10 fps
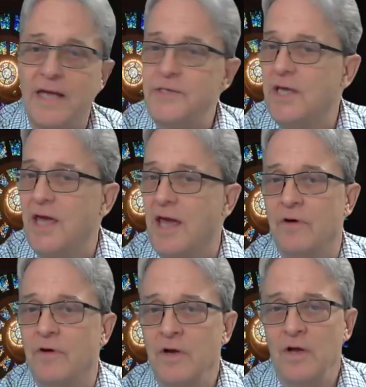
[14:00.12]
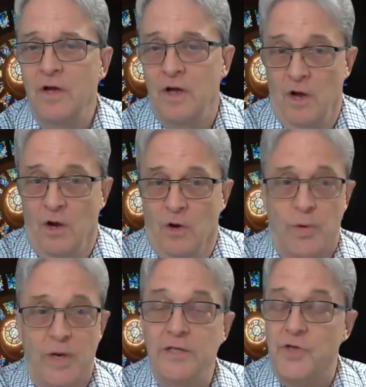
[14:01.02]
And Cayce gave
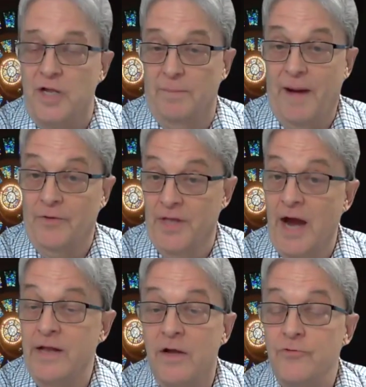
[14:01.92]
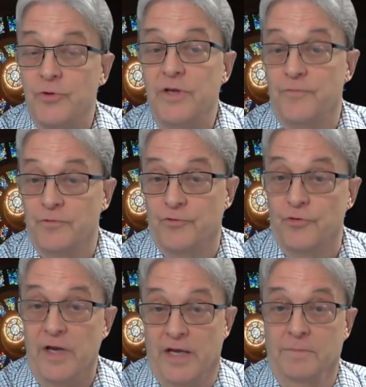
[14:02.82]
readings on about 900 different
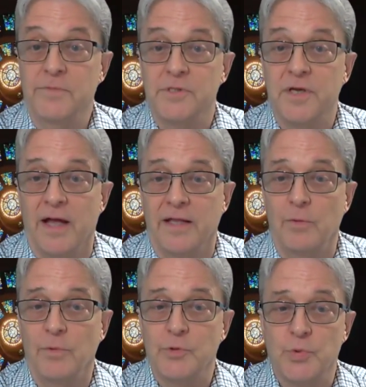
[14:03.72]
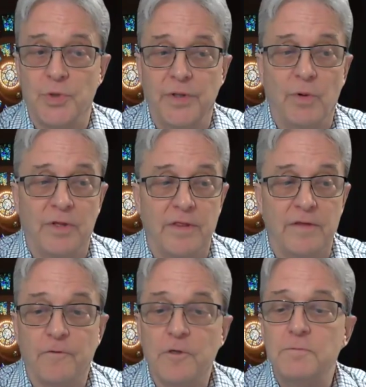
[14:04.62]
dreams. And he was really one of
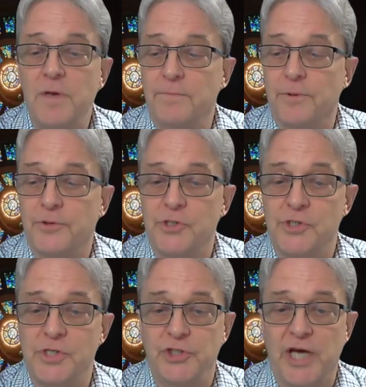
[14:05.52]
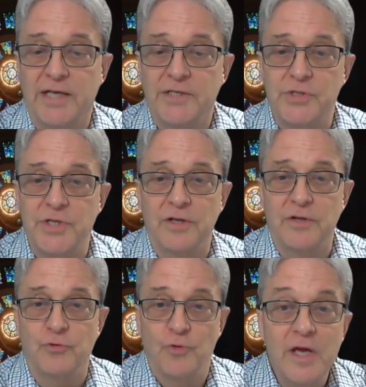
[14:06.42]
the first people to suggest
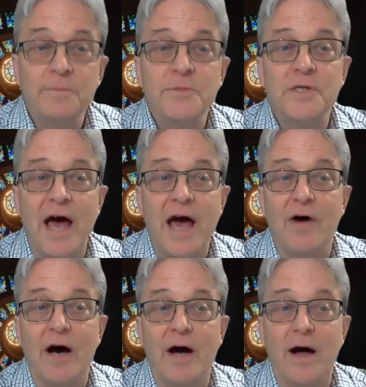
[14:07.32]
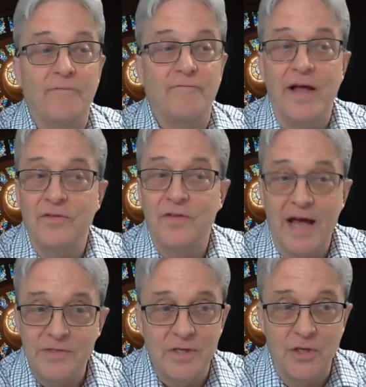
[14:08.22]
that dreams have a
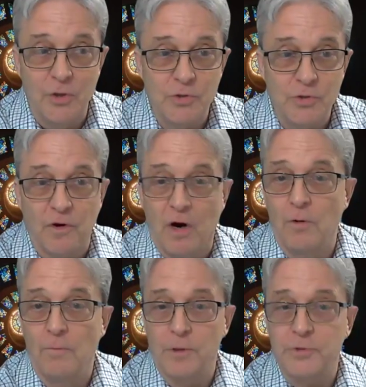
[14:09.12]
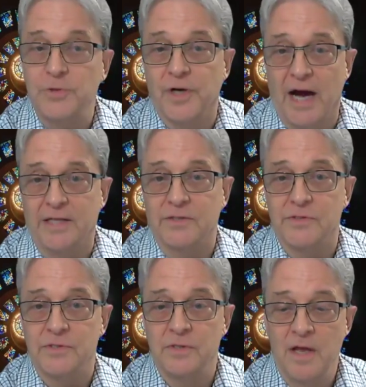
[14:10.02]
fantastic use for our own personal
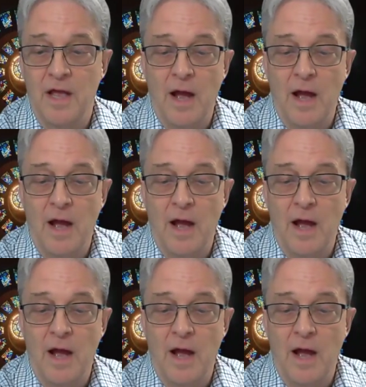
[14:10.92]
guidance.